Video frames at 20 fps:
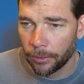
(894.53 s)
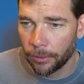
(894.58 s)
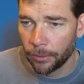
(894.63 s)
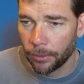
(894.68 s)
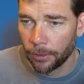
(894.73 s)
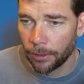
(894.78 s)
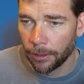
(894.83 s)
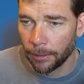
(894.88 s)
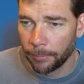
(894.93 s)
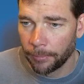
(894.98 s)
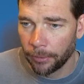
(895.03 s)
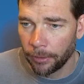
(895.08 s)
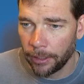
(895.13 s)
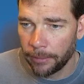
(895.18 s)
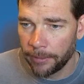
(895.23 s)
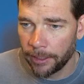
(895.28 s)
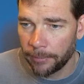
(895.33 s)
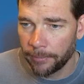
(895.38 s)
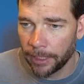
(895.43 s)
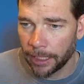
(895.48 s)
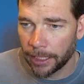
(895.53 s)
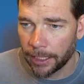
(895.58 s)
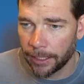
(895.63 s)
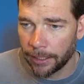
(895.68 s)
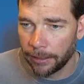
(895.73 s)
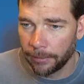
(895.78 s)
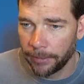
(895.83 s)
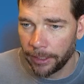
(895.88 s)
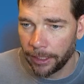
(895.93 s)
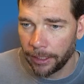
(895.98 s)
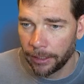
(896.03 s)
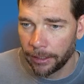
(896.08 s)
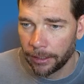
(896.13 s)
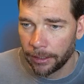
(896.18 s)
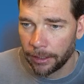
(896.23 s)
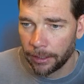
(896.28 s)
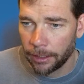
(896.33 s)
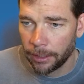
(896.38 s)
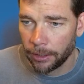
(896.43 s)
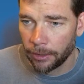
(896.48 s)
or premium economy,
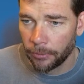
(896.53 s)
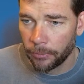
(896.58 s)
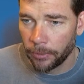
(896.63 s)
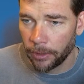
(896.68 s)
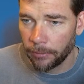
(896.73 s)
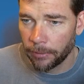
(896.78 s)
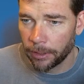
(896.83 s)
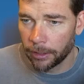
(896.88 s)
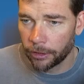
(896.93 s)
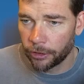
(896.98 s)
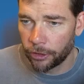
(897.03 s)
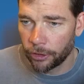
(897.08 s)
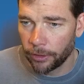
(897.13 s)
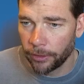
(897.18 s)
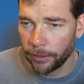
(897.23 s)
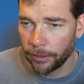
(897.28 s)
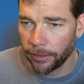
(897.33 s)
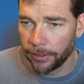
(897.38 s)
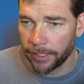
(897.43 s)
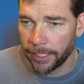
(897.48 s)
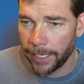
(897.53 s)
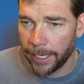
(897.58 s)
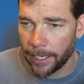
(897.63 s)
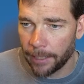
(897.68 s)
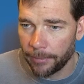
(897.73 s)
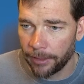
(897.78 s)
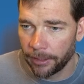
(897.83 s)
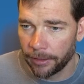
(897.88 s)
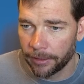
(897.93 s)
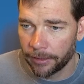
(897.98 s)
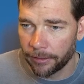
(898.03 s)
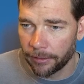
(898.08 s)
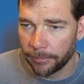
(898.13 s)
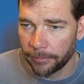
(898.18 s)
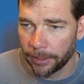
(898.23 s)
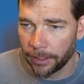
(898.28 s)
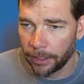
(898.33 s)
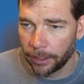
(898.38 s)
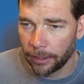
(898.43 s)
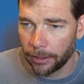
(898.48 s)
we want to show those cabins. So
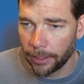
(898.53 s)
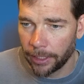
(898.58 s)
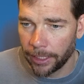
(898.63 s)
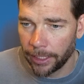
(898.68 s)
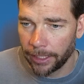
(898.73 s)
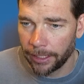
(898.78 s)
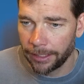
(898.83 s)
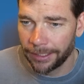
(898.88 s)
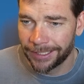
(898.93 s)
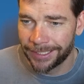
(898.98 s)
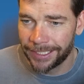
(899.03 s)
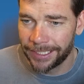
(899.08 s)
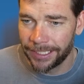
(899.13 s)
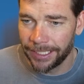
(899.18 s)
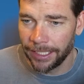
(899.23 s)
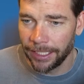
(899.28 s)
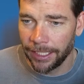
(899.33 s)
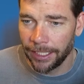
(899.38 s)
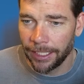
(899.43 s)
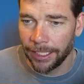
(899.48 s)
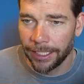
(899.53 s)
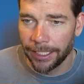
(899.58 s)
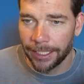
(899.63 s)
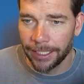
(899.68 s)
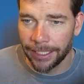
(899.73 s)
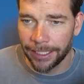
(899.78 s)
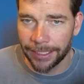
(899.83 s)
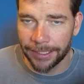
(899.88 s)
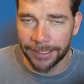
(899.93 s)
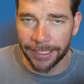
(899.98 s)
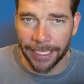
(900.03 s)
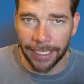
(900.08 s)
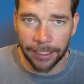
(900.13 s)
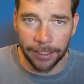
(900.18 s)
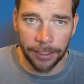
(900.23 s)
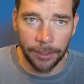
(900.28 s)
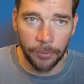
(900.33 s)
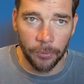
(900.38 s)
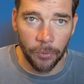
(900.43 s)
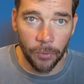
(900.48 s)
I'm going to go ahead and see
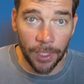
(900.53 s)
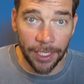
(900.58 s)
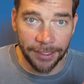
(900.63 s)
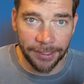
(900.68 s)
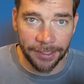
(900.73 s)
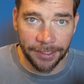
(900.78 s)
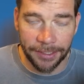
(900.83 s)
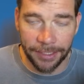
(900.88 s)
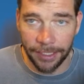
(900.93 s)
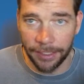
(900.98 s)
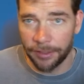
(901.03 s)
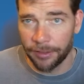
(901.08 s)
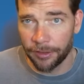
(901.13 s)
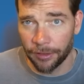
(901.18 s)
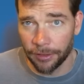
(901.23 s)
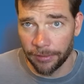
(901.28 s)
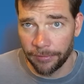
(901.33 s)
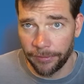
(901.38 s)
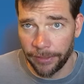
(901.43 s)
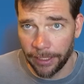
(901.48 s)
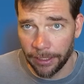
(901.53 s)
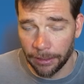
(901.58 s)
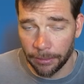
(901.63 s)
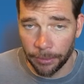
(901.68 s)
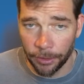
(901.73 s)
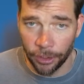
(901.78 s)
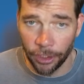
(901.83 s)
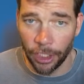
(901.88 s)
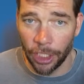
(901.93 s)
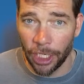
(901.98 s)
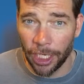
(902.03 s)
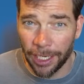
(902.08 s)
exactly what seats are available